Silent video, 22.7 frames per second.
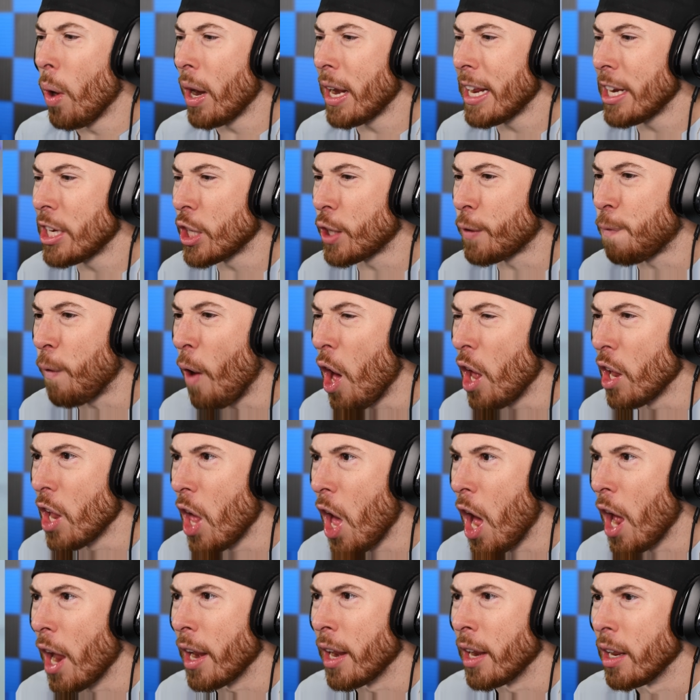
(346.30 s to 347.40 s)
what did he just
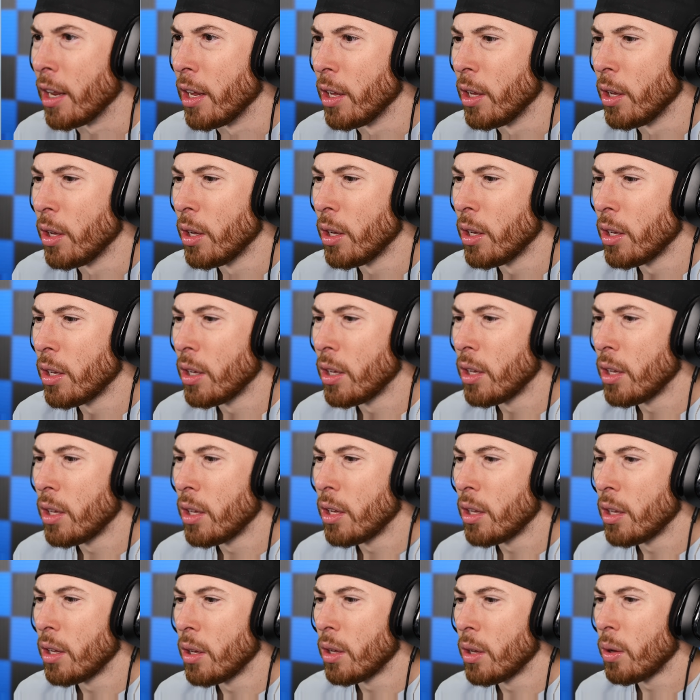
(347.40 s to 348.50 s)
fall on?
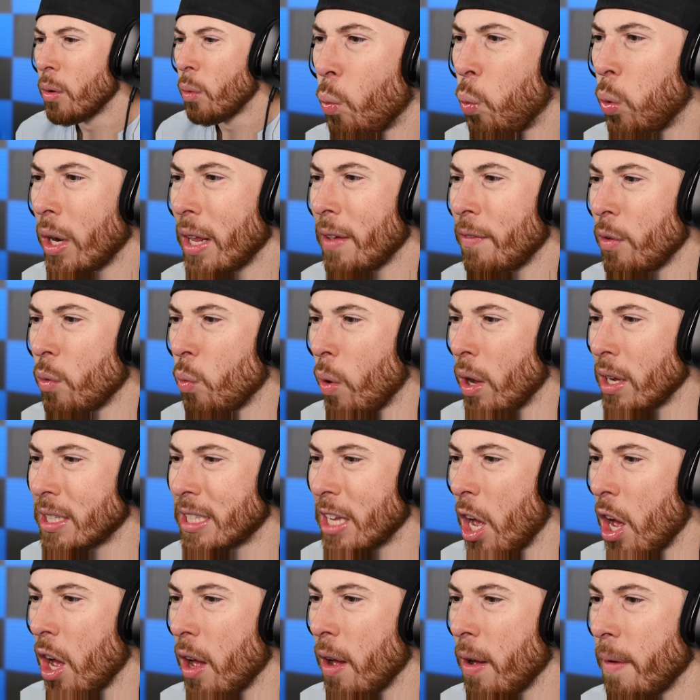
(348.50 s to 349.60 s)
What even was
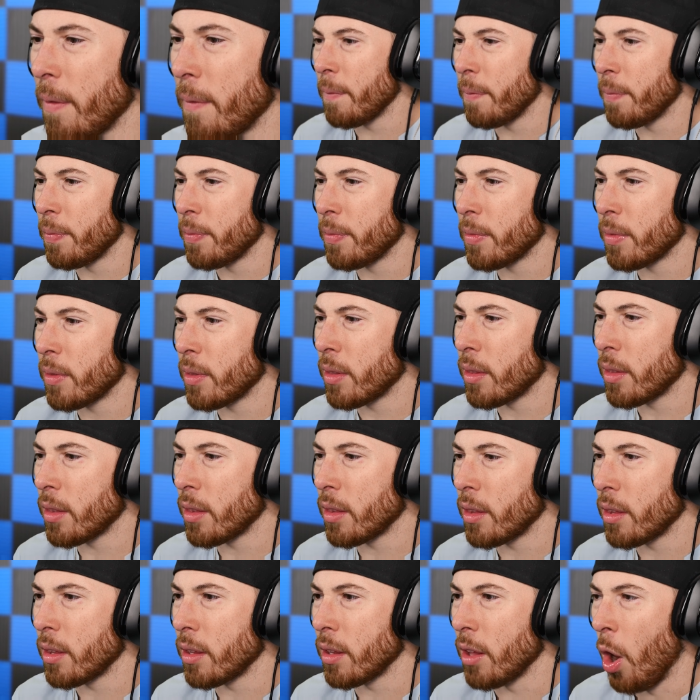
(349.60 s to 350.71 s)
that?
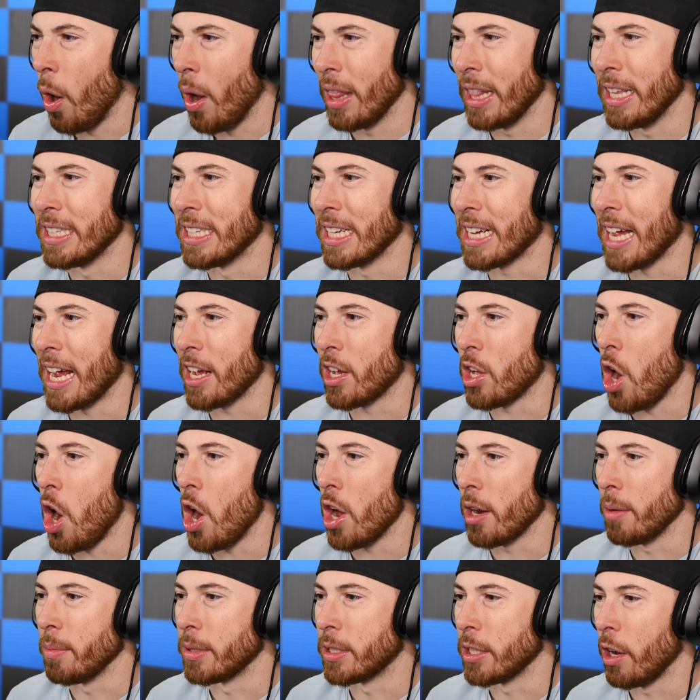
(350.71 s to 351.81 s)
Oh, at least that guy
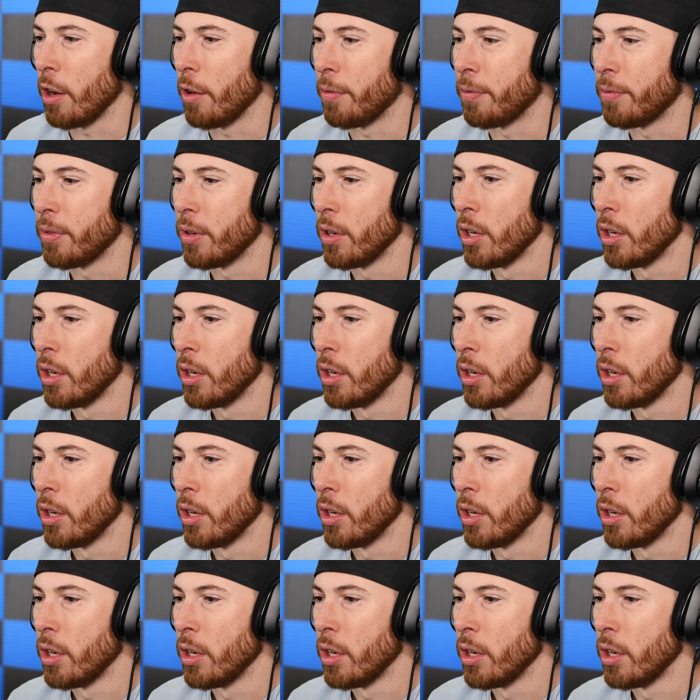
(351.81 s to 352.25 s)
caught himself.